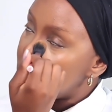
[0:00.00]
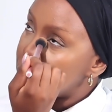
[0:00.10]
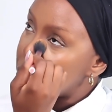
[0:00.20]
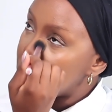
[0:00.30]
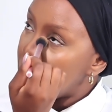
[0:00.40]

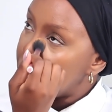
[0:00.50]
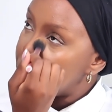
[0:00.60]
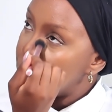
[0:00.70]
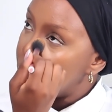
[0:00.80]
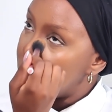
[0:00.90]

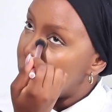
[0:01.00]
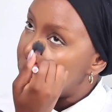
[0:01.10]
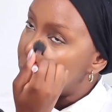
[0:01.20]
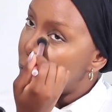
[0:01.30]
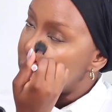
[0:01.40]
shade or a
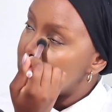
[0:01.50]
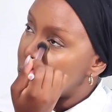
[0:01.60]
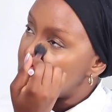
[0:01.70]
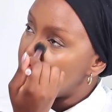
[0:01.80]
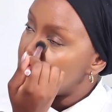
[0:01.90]
bronzer
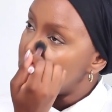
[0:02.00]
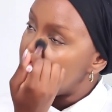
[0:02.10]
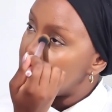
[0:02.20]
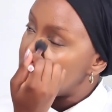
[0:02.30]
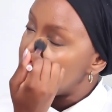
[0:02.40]
to contour
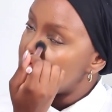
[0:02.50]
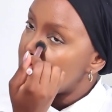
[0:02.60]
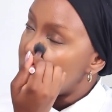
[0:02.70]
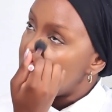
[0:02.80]
my nose